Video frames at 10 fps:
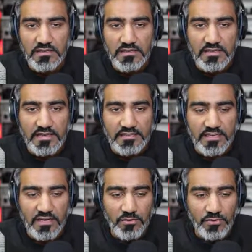And
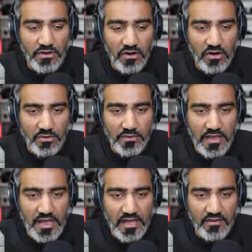here we are. We
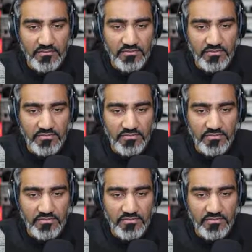have